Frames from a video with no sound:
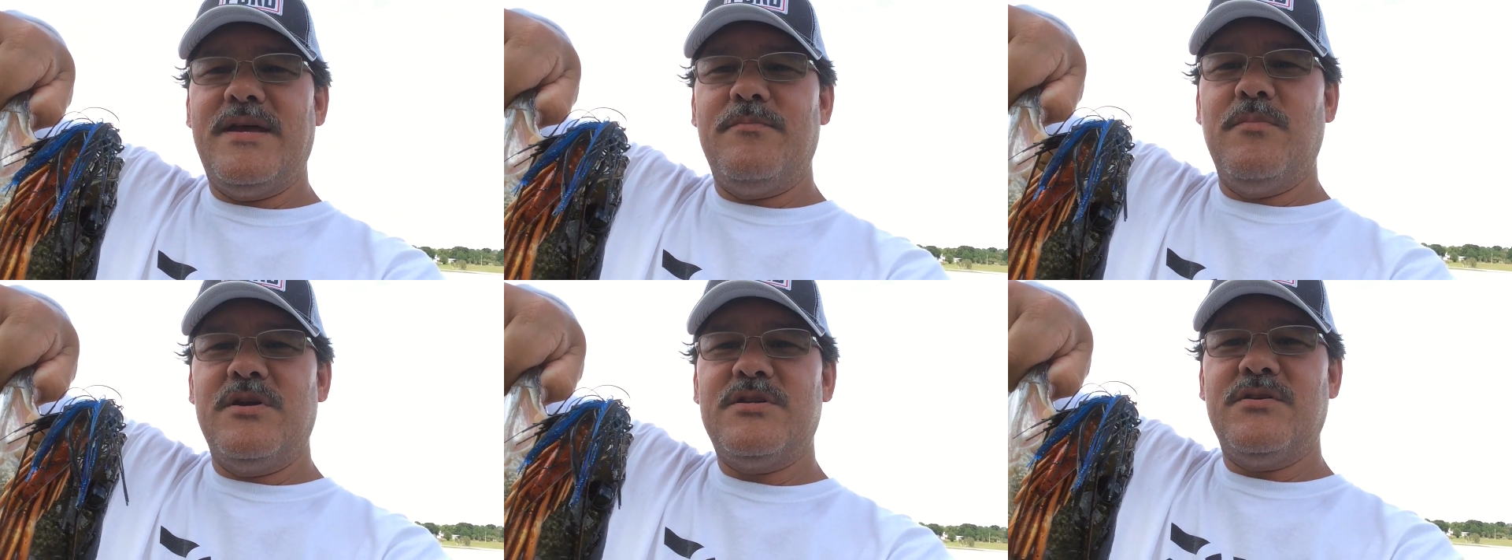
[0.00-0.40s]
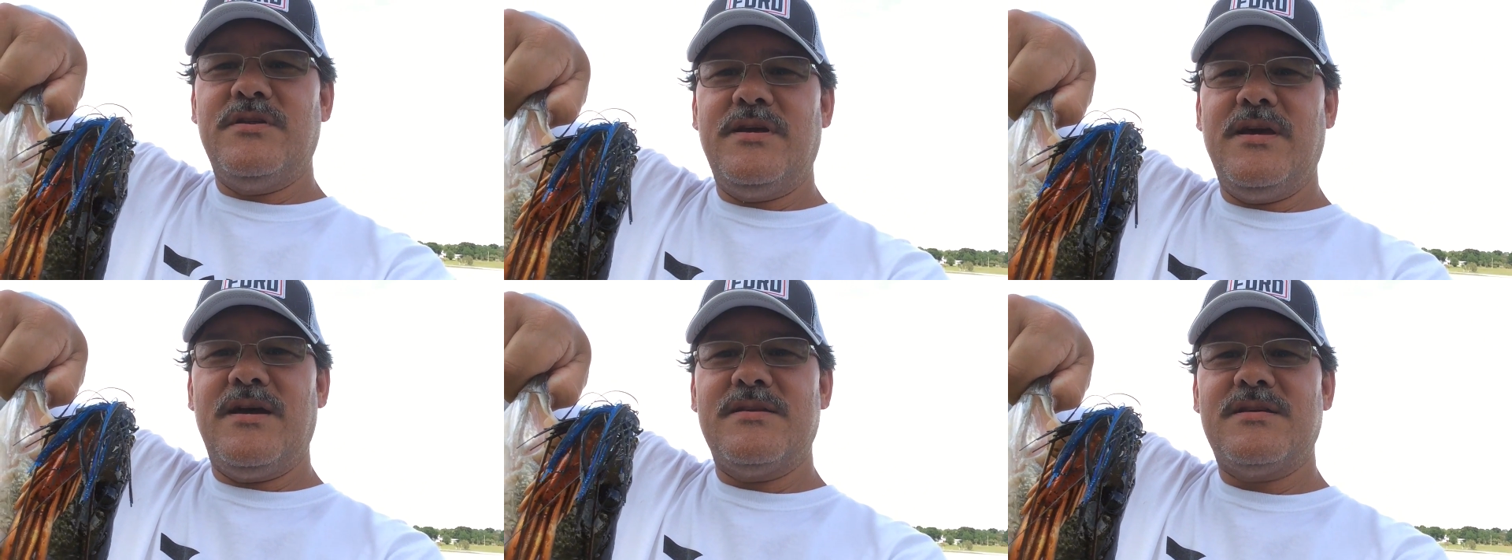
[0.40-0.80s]
getting much of
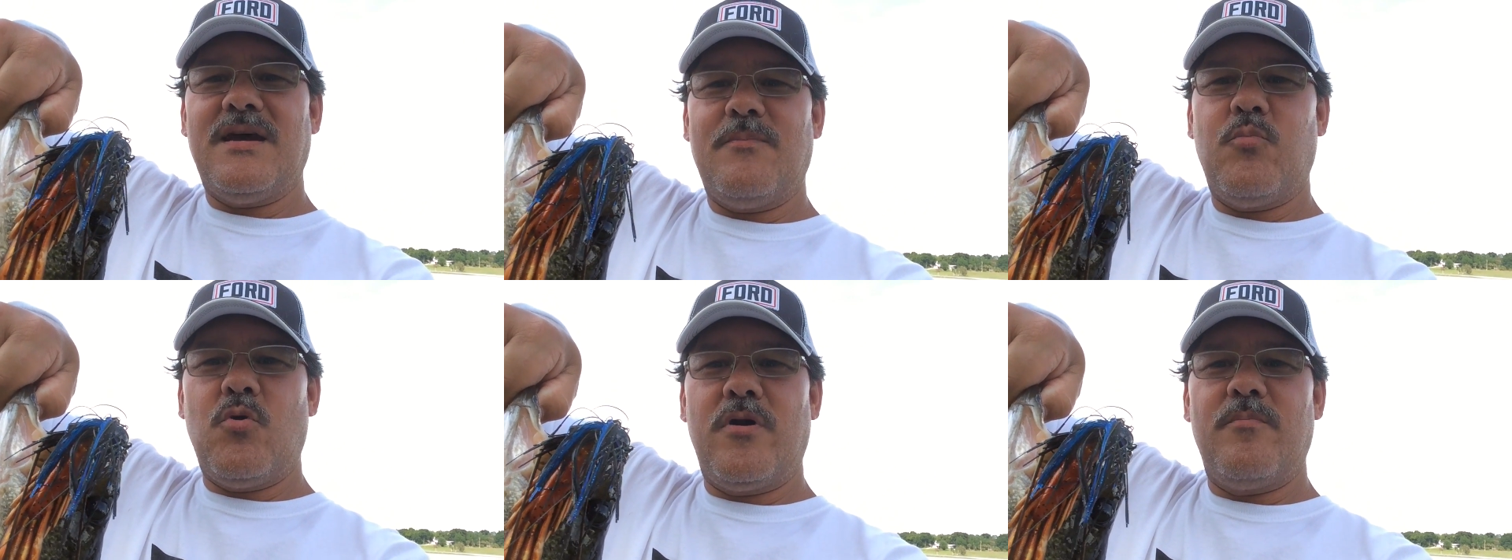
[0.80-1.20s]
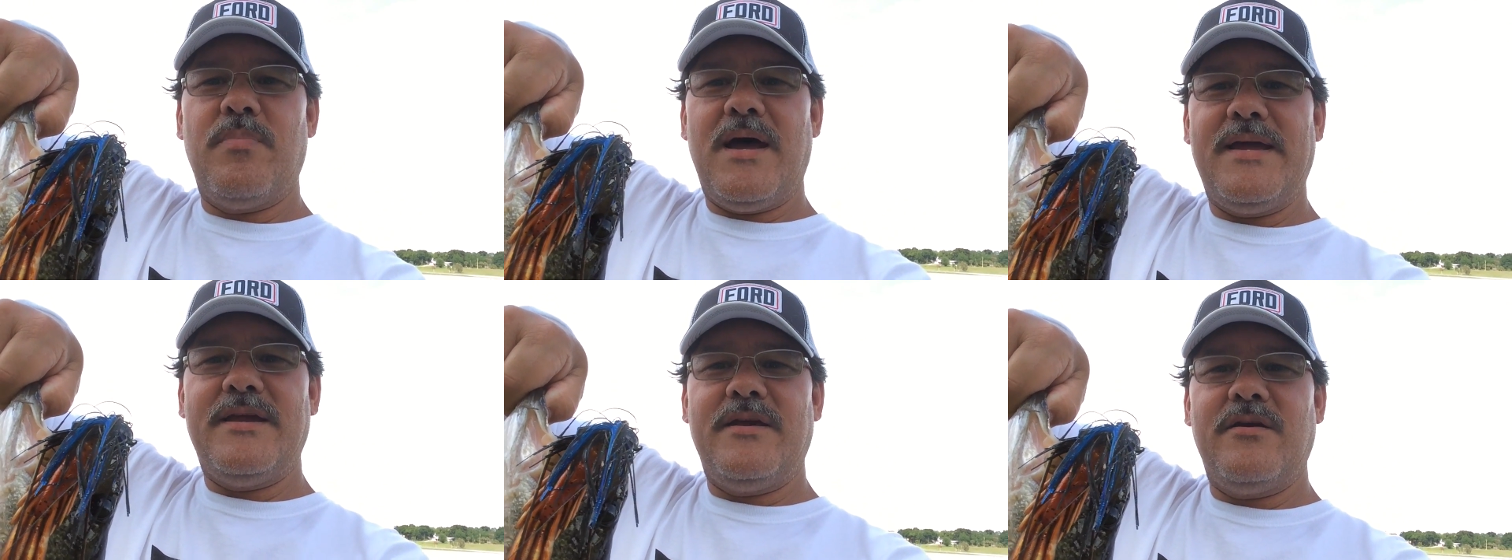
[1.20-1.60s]
the top water
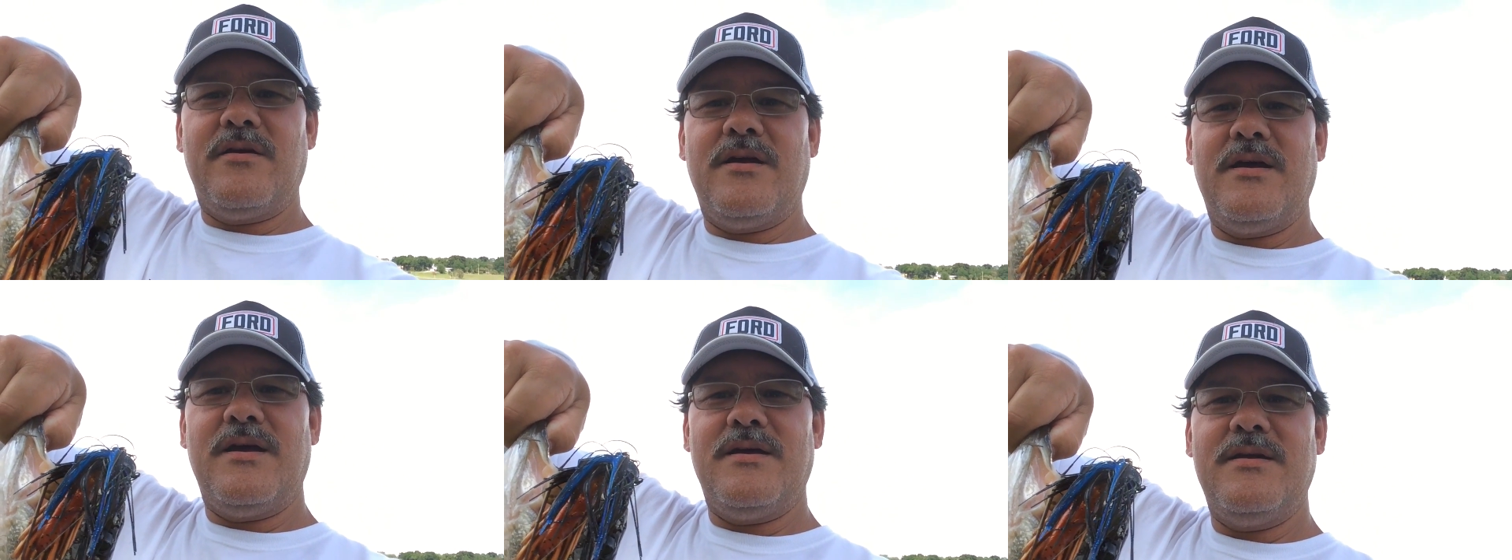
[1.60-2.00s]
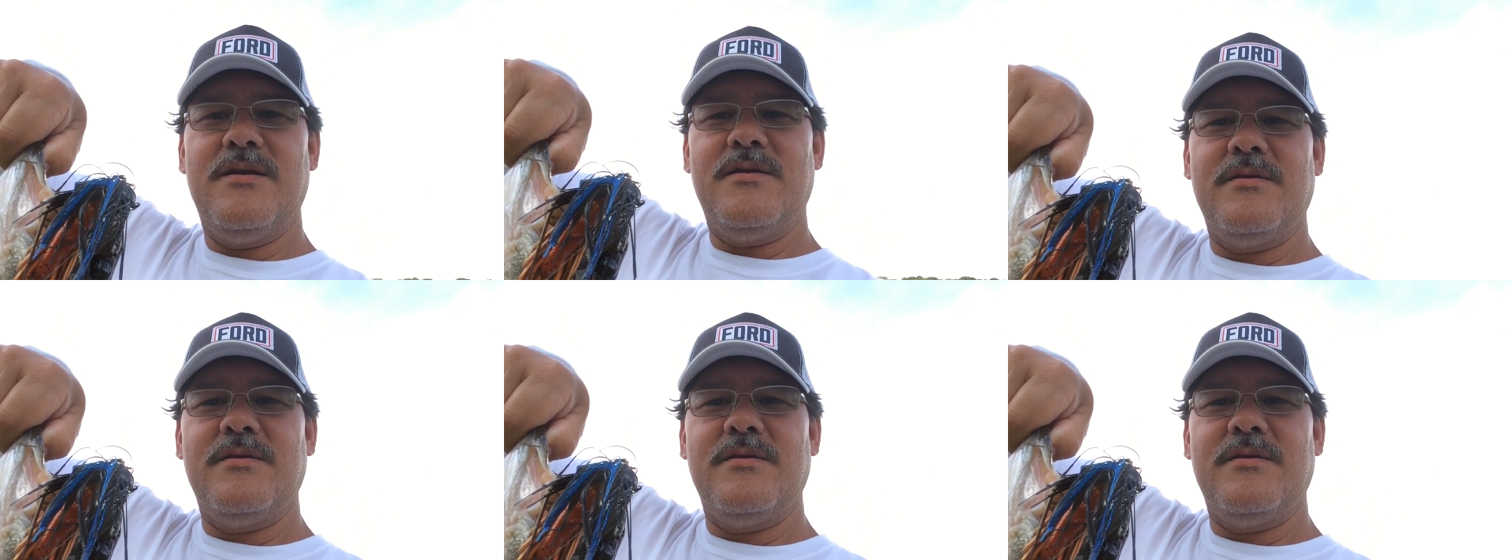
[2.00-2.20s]
bite here